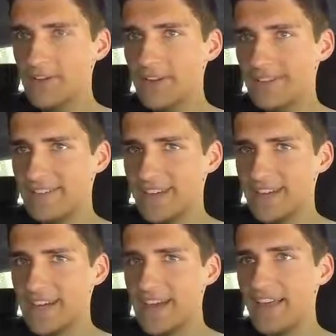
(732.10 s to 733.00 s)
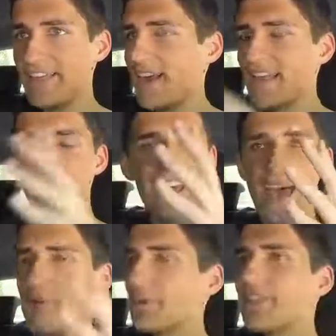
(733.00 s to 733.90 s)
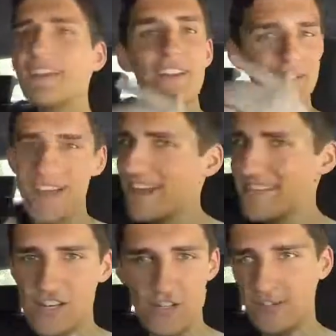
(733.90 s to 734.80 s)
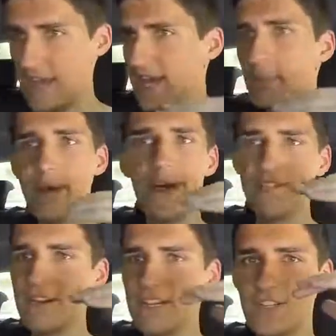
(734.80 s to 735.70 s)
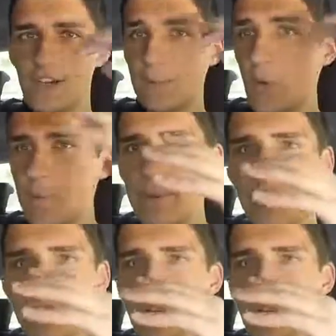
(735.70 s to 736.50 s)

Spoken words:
to your listing, that everything, like I said, just it compounds on each other. More people